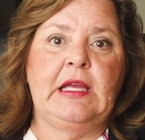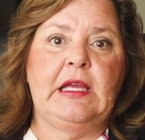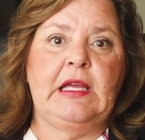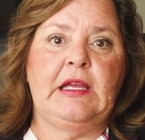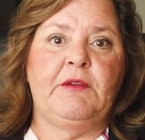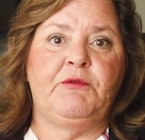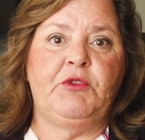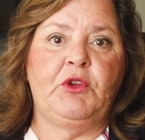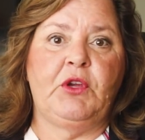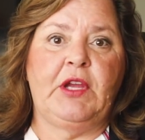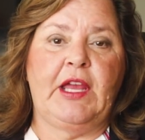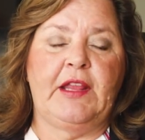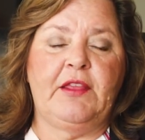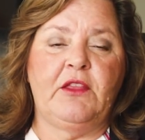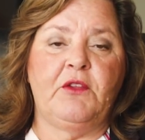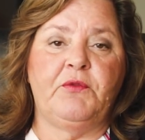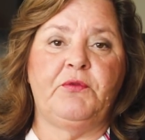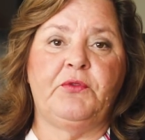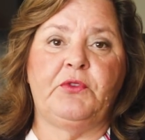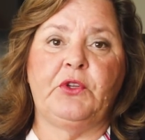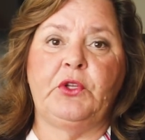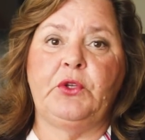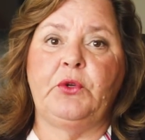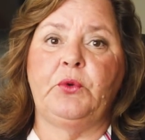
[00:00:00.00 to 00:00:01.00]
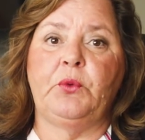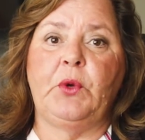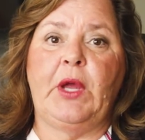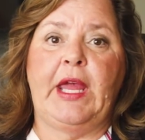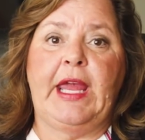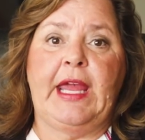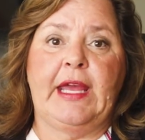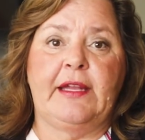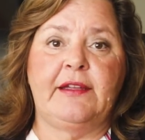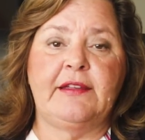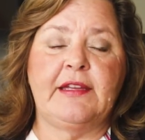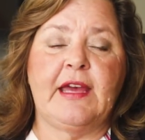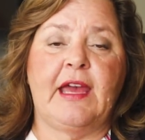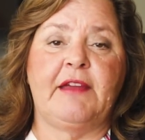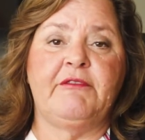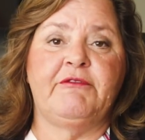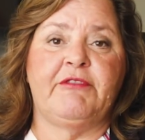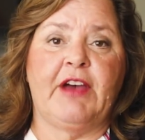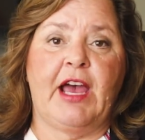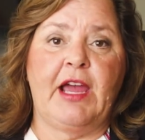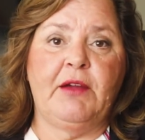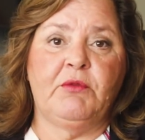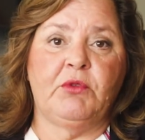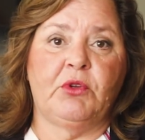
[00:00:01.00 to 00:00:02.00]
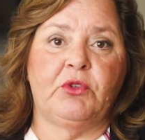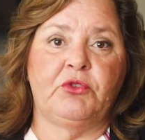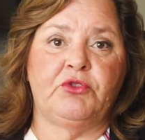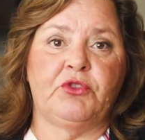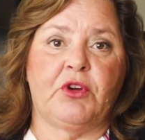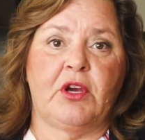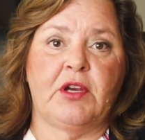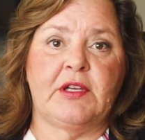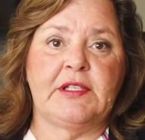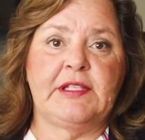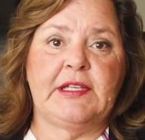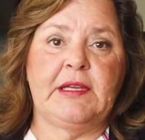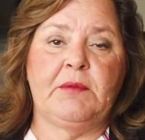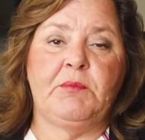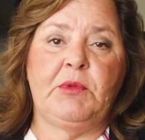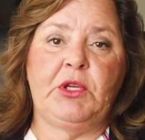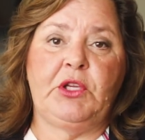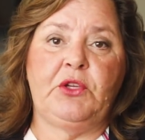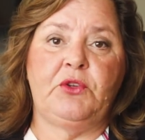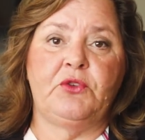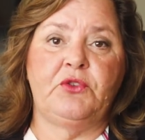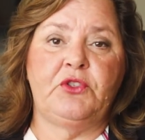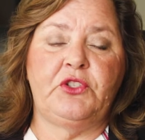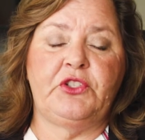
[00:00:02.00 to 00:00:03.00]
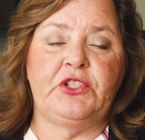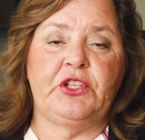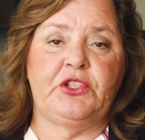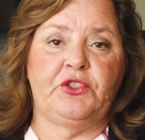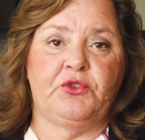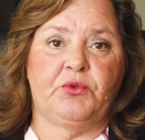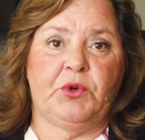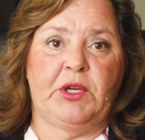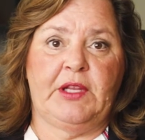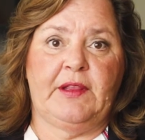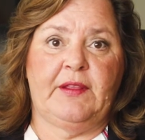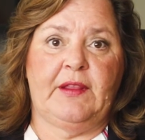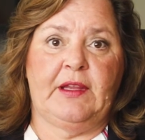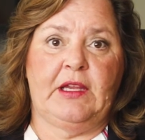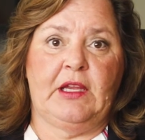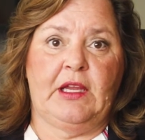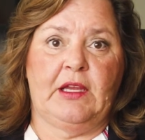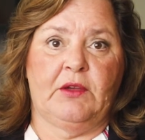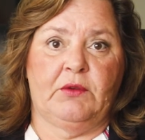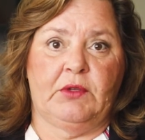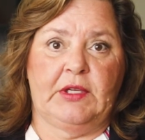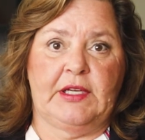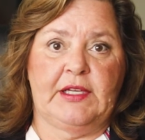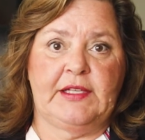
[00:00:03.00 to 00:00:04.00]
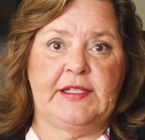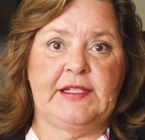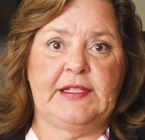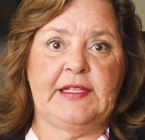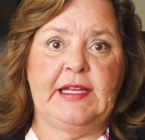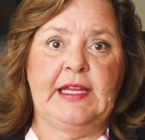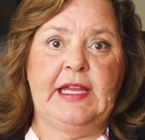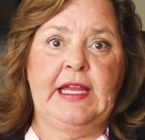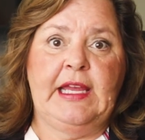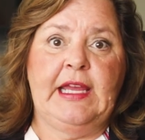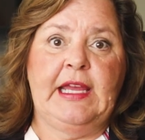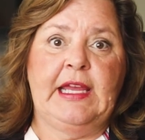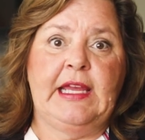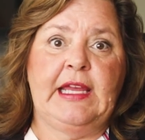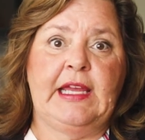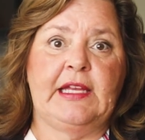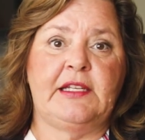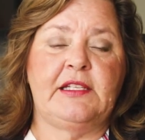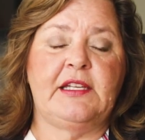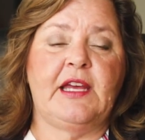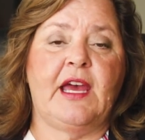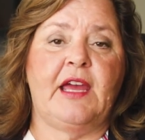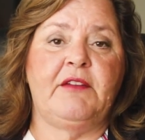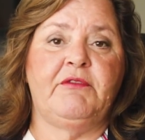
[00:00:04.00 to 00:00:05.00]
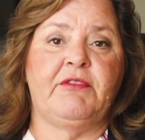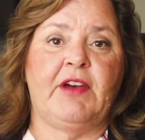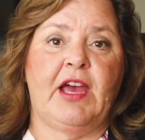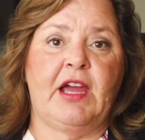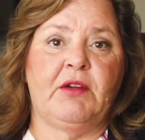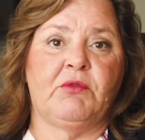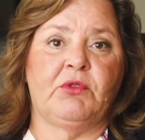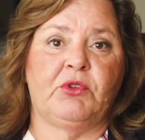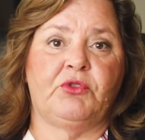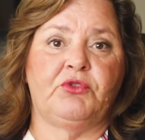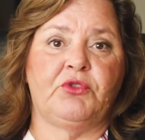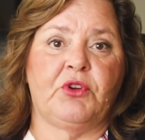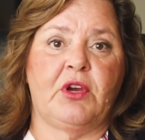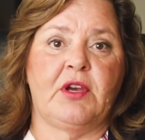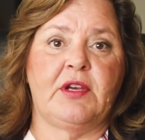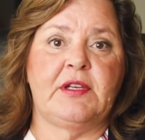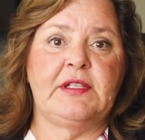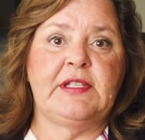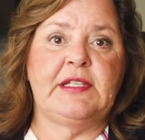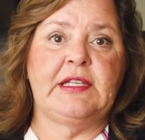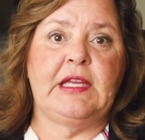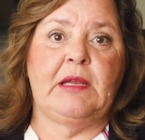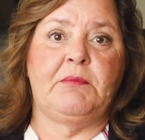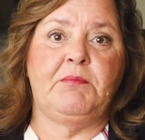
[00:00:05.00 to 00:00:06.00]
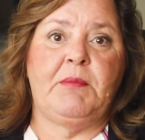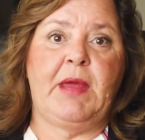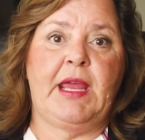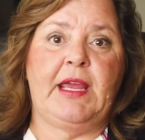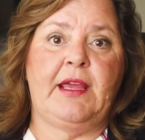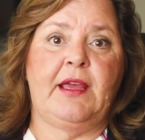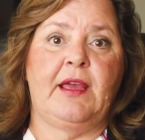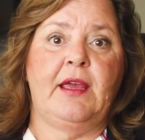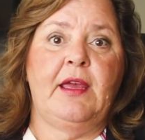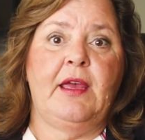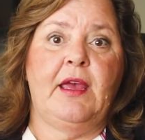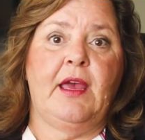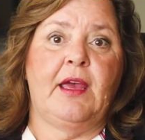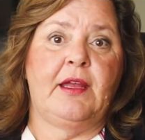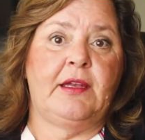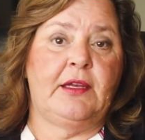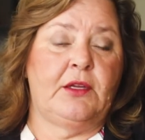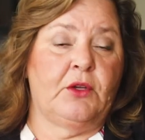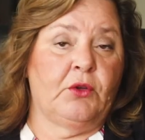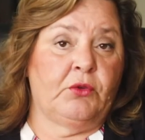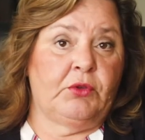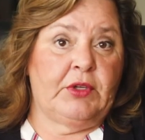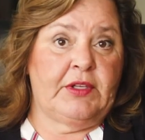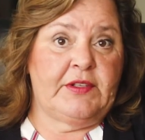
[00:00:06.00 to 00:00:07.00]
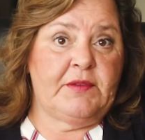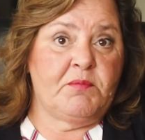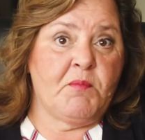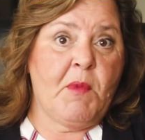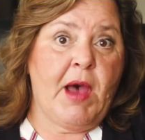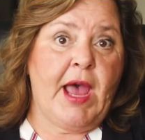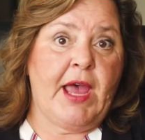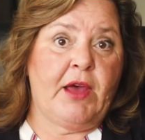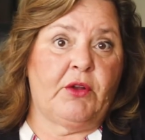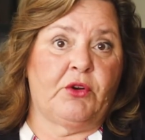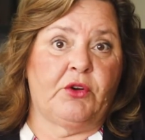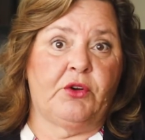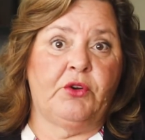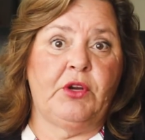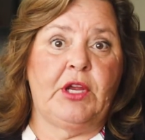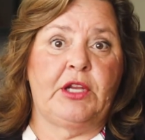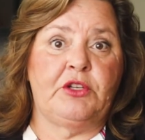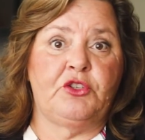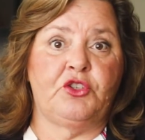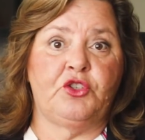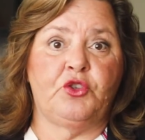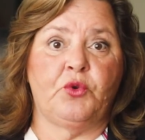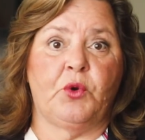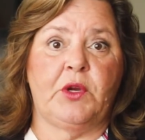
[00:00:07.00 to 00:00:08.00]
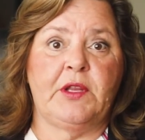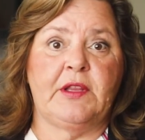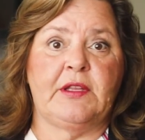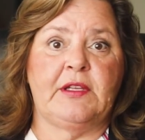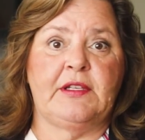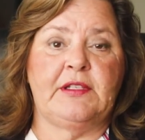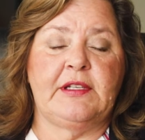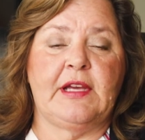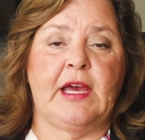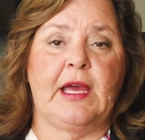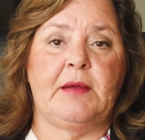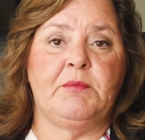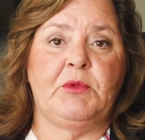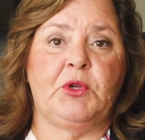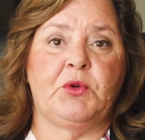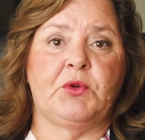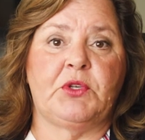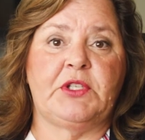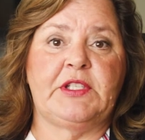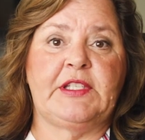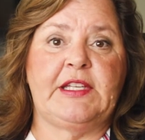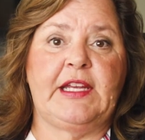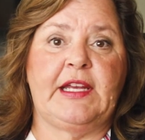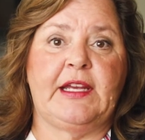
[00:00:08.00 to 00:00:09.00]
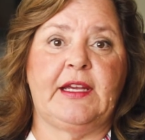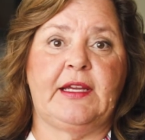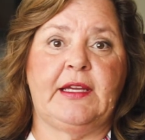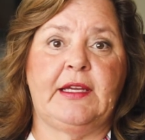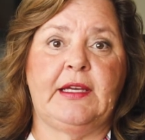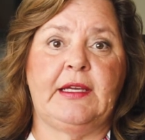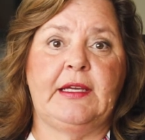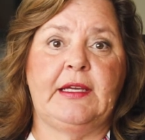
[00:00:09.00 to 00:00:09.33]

If you get the flu, antiviral drugs can be used to treat the illness. Antiviral drugs can make an illness milder and shorten the time you are sick.